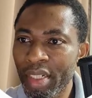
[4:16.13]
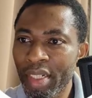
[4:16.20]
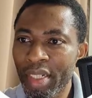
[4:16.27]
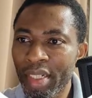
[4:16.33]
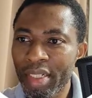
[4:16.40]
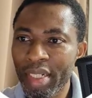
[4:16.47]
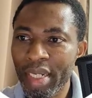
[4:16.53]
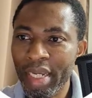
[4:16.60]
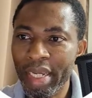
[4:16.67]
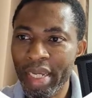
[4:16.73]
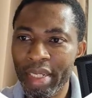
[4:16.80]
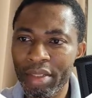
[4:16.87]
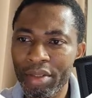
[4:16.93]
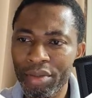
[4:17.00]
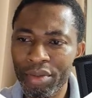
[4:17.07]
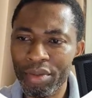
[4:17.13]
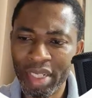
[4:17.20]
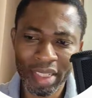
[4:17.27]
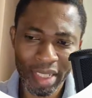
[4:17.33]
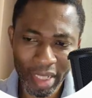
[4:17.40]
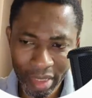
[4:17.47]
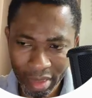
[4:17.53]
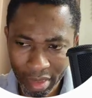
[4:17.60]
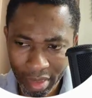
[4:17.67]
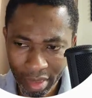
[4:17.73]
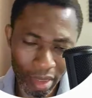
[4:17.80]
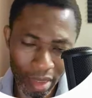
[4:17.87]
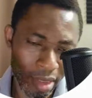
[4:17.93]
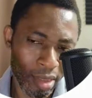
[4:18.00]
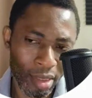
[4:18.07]
there you can get
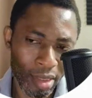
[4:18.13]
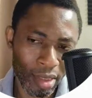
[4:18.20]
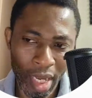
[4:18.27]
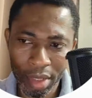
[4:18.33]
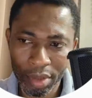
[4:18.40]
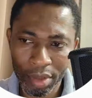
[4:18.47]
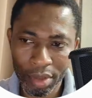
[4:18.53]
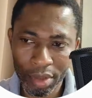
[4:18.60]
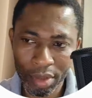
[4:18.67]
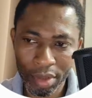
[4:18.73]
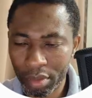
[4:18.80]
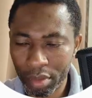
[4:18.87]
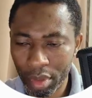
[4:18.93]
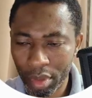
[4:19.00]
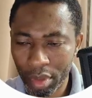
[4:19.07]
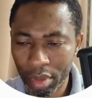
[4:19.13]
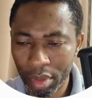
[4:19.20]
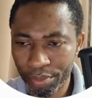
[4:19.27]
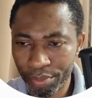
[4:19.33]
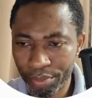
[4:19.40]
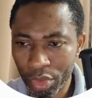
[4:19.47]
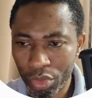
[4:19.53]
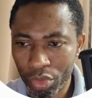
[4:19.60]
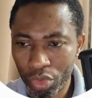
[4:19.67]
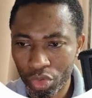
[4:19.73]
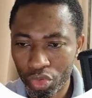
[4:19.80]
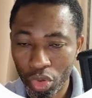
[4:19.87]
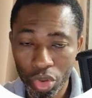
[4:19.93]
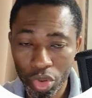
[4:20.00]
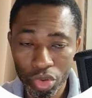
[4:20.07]
this how to
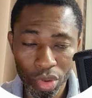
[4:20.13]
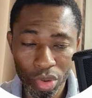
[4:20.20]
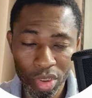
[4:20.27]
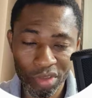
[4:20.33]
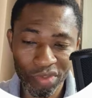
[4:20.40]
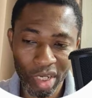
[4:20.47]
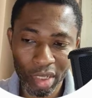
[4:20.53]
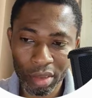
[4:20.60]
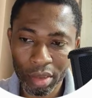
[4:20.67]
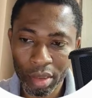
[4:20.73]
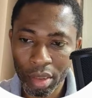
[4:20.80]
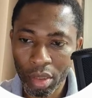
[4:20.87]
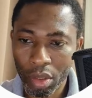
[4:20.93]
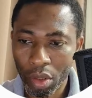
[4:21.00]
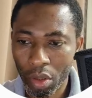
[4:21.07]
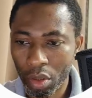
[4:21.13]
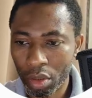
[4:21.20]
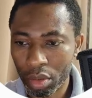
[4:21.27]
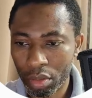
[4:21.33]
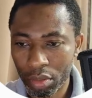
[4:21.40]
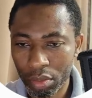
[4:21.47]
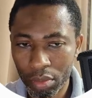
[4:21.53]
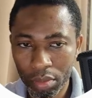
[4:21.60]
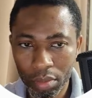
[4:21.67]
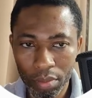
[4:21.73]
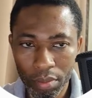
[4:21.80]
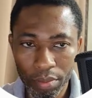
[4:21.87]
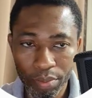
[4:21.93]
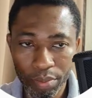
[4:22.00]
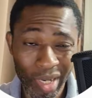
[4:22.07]
structure this file on
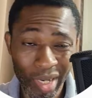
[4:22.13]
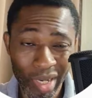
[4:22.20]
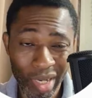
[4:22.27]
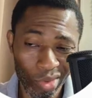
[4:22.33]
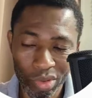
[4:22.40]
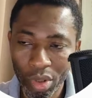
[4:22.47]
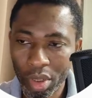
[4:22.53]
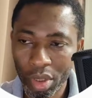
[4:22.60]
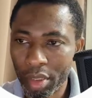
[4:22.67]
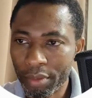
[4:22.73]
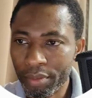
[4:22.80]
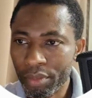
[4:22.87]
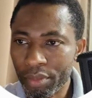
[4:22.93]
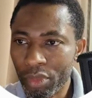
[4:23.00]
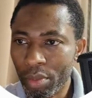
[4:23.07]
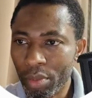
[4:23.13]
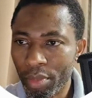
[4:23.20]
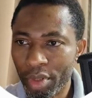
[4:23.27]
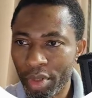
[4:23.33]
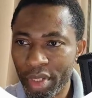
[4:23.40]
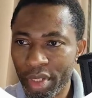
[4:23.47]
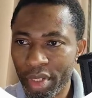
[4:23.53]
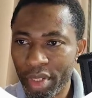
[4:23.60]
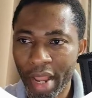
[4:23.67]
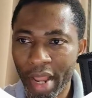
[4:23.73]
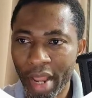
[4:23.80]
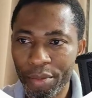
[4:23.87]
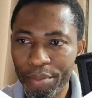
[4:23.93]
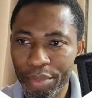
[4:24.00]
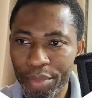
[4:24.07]
python.org. But here I have the
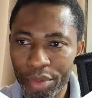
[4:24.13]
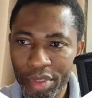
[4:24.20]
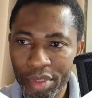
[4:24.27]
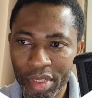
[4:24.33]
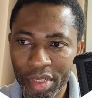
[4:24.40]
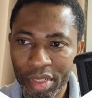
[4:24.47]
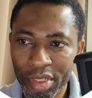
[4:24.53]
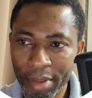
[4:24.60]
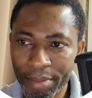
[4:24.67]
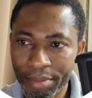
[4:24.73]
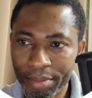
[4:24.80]
build system,